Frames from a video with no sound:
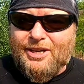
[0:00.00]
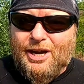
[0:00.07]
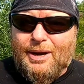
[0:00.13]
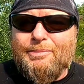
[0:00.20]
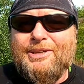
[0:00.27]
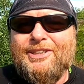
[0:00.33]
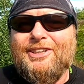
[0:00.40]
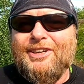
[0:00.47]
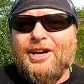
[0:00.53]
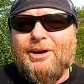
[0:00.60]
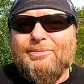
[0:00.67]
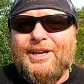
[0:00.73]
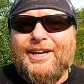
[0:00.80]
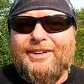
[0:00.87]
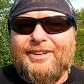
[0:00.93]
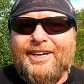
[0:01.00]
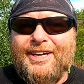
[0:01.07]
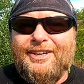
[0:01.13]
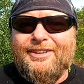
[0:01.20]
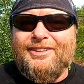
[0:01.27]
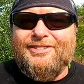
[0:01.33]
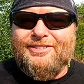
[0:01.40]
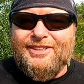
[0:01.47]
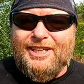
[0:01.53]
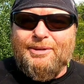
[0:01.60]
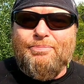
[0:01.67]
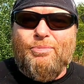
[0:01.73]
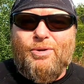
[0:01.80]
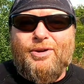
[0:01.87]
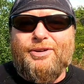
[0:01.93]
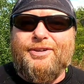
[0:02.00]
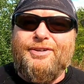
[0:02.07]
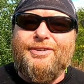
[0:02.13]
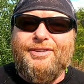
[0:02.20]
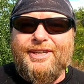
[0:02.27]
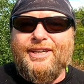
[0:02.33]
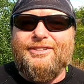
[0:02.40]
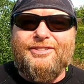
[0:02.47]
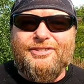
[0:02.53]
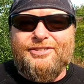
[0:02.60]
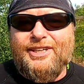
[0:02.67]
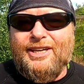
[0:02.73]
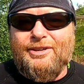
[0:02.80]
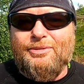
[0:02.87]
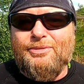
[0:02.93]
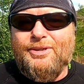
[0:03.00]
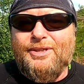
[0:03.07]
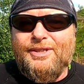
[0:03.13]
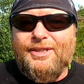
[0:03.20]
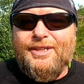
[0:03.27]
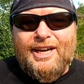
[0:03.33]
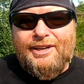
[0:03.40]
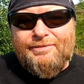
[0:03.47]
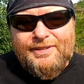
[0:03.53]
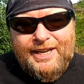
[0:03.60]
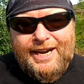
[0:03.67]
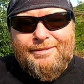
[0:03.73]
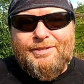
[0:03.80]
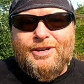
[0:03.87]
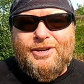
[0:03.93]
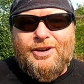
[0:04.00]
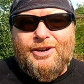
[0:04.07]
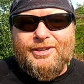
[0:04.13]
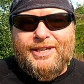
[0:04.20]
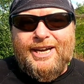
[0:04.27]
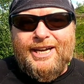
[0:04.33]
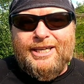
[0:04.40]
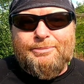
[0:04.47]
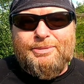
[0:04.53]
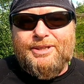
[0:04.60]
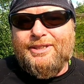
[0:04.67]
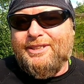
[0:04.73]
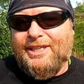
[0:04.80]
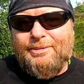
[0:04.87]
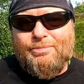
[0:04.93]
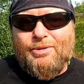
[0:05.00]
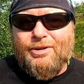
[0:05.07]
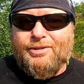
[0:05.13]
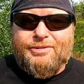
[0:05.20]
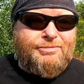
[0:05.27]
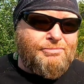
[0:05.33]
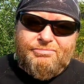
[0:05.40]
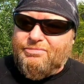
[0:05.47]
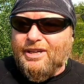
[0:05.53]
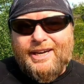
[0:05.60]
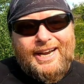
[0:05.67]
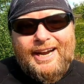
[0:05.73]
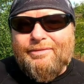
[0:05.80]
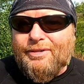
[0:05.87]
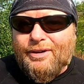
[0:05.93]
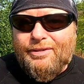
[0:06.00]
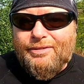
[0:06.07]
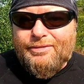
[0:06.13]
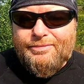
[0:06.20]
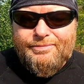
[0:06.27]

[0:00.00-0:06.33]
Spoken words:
The common denominator here is deep water next to shallow. I have never caught a halibut in deep water, not ever.